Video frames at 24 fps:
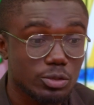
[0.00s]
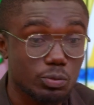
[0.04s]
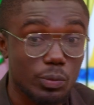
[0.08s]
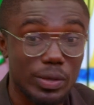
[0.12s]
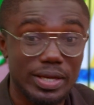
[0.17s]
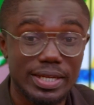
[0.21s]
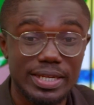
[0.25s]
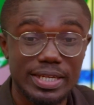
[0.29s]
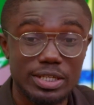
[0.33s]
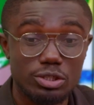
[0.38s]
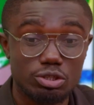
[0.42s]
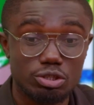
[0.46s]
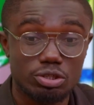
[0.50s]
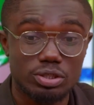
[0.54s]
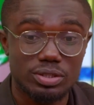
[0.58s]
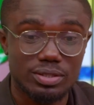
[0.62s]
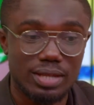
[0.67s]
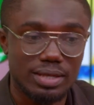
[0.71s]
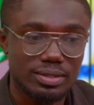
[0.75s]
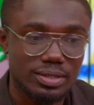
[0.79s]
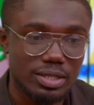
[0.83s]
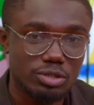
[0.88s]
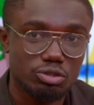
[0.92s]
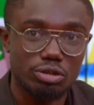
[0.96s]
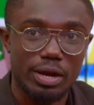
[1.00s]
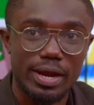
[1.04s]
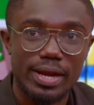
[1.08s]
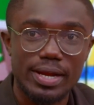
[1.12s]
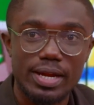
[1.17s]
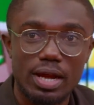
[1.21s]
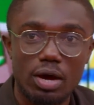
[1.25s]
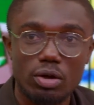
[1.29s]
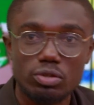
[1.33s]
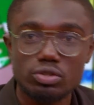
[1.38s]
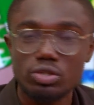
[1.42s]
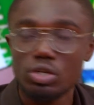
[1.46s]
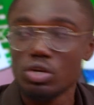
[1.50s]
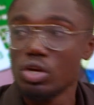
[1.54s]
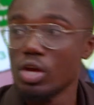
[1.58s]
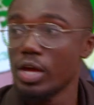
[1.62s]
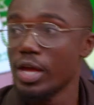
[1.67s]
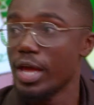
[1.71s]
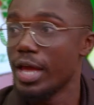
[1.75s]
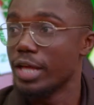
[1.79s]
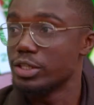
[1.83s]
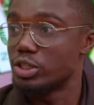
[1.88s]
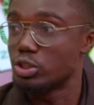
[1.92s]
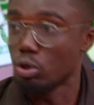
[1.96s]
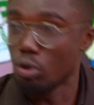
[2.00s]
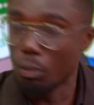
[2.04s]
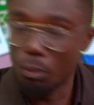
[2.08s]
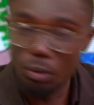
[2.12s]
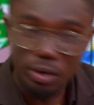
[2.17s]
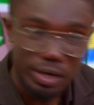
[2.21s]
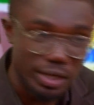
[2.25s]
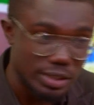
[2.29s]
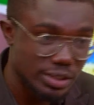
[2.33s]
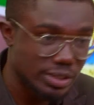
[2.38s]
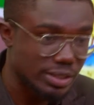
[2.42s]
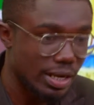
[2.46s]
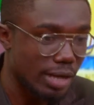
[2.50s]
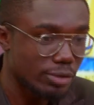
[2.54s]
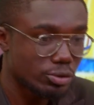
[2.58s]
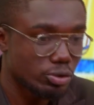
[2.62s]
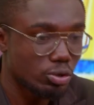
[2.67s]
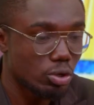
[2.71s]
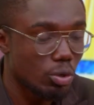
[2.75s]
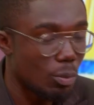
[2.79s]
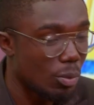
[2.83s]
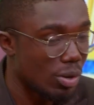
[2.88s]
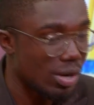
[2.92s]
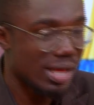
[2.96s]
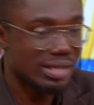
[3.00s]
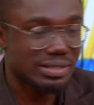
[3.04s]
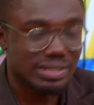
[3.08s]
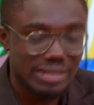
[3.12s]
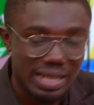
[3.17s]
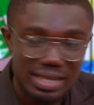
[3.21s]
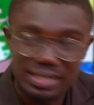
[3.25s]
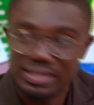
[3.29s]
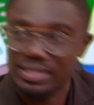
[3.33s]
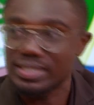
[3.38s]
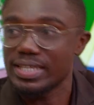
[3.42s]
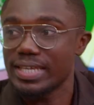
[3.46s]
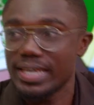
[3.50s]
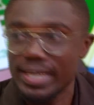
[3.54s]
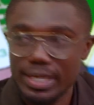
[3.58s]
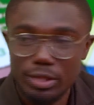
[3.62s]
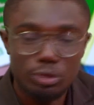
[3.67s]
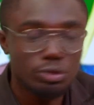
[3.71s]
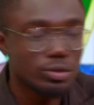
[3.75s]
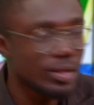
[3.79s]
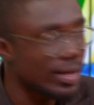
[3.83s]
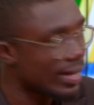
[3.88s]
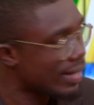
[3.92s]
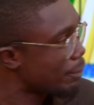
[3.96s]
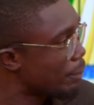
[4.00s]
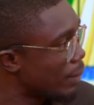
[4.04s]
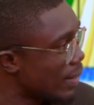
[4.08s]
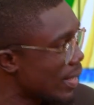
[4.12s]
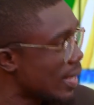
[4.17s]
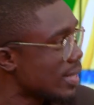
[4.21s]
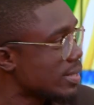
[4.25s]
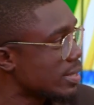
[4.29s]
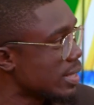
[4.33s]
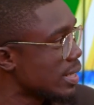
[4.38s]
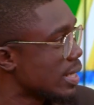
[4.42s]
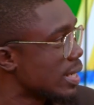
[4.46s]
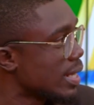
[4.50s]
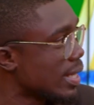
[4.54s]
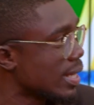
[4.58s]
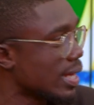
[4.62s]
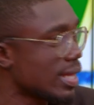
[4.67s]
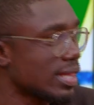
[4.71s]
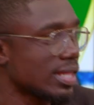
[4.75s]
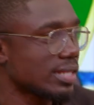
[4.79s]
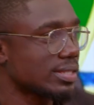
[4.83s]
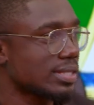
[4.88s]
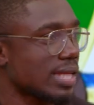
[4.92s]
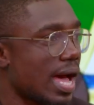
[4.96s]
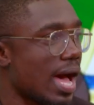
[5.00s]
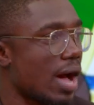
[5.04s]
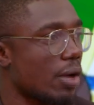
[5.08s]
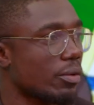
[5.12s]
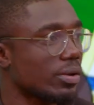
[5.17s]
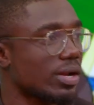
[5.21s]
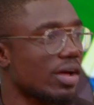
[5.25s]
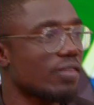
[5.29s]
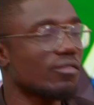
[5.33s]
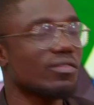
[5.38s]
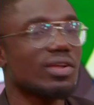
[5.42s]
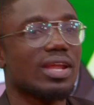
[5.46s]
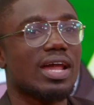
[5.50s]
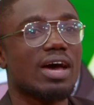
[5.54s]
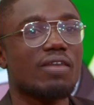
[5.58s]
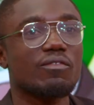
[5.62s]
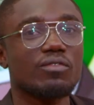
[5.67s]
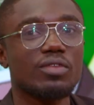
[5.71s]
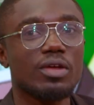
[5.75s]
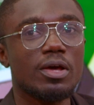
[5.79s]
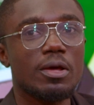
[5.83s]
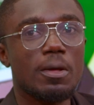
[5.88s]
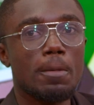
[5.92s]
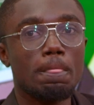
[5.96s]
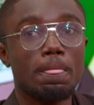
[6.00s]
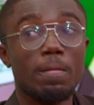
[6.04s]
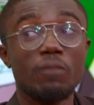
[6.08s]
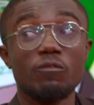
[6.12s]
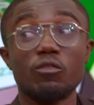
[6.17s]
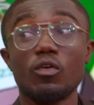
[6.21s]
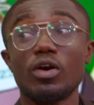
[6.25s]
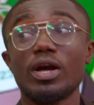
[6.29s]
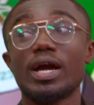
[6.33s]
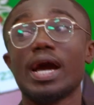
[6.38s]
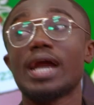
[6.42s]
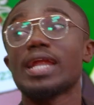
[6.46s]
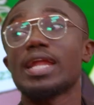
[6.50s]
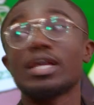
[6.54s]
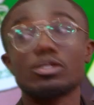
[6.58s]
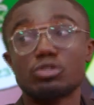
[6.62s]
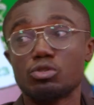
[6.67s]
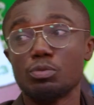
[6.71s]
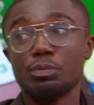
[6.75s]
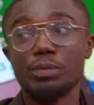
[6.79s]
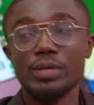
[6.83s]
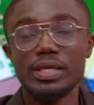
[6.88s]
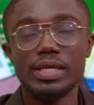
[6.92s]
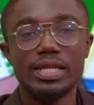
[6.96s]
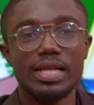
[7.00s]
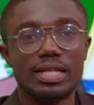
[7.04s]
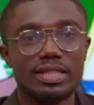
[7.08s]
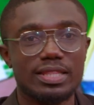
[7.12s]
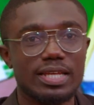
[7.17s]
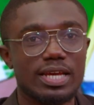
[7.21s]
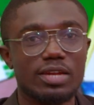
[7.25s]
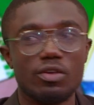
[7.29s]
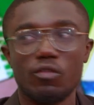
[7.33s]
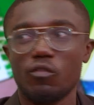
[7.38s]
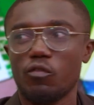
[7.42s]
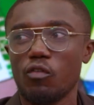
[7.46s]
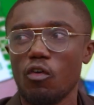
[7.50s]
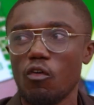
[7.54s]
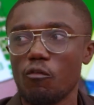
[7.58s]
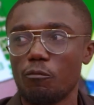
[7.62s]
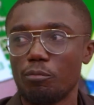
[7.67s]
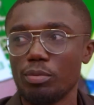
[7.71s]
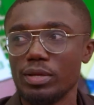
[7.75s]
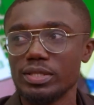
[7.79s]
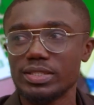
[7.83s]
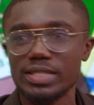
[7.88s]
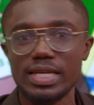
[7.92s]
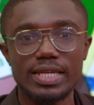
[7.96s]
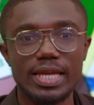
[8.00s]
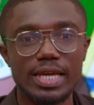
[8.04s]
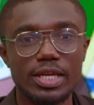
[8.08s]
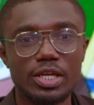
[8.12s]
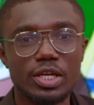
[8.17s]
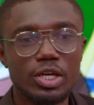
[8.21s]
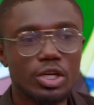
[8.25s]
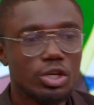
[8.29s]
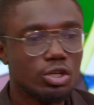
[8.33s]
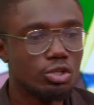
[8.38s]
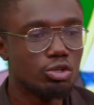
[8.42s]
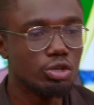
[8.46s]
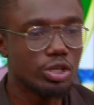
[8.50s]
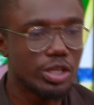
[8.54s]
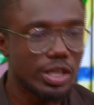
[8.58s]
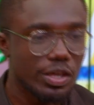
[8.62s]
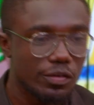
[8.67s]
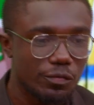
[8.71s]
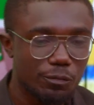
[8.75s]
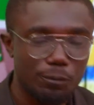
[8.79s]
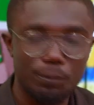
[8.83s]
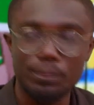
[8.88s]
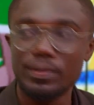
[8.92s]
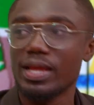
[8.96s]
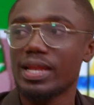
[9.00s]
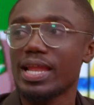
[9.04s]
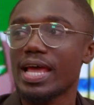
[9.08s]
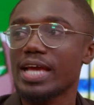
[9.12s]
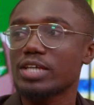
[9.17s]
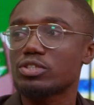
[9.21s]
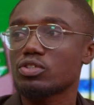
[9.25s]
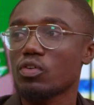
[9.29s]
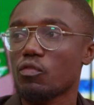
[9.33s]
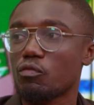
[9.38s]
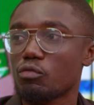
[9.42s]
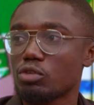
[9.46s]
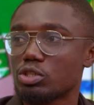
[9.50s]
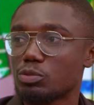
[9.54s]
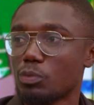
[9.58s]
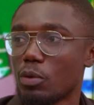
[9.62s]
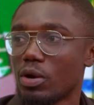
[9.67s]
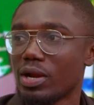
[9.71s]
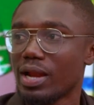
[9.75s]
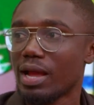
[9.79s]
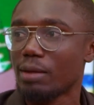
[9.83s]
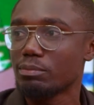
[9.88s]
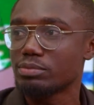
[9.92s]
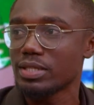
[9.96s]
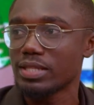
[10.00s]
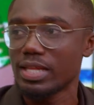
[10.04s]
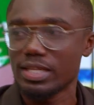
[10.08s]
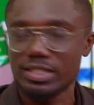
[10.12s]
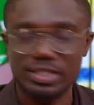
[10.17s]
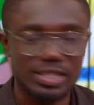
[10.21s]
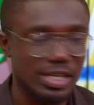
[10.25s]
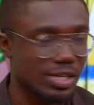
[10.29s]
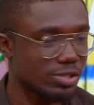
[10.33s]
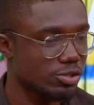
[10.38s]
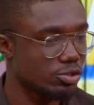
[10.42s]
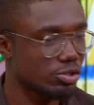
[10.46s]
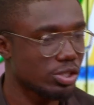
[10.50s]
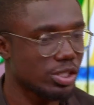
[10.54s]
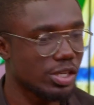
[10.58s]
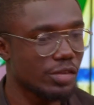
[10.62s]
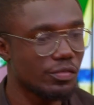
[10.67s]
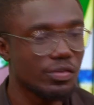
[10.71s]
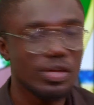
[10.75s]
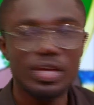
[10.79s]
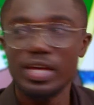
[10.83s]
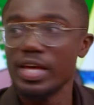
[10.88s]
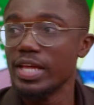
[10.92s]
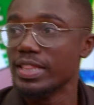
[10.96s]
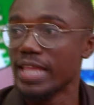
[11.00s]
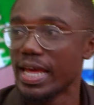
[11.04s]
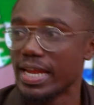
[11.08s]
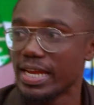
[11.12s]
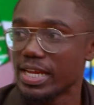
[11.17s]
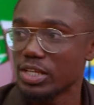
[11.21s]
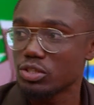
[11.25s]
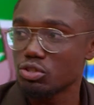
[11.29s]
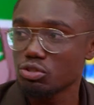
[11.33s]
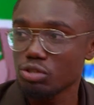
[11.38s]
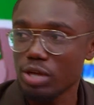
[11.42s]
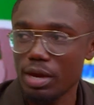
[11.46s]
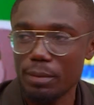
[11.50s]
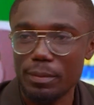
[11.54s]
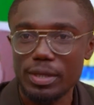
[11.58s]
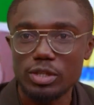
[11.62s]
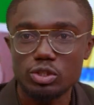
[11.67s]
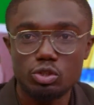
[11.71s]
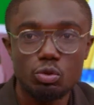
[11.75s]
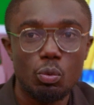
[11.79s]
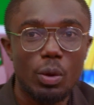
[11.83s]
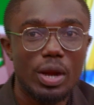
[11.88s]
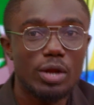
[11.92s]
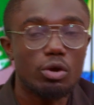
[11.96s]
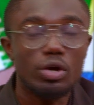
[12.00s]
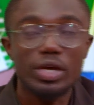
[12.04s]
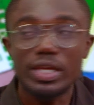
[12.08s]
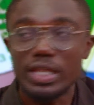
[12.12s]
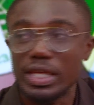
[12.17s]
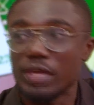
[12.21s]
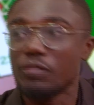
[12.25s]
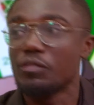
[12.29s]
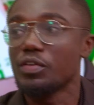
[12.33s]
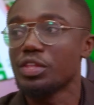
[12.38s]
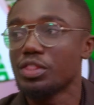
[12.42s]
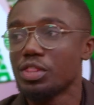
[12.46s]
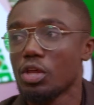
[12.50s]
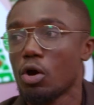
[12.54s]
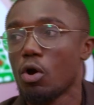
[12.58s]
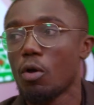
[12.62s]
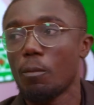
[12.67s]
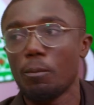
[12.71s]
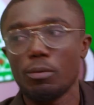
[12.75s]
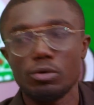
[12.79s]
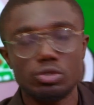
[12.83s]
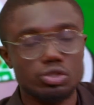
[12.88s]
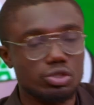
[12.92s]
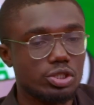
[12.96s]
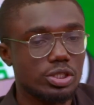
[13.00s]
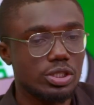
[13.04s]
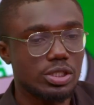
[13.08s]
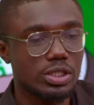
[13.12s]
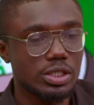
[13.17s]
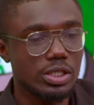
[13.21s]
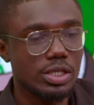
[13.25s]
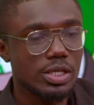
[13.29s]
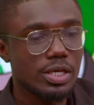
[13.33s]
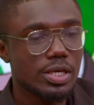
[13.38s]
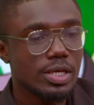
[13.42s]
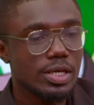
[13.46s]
when he started trying out Solomon Asante, the players he didn't get the start. I would have loved for Ghana to be in the third or fourth place, and then you give the likes of Richmond Lamptey the chance, you give the Nesniamas you were not given the opportunity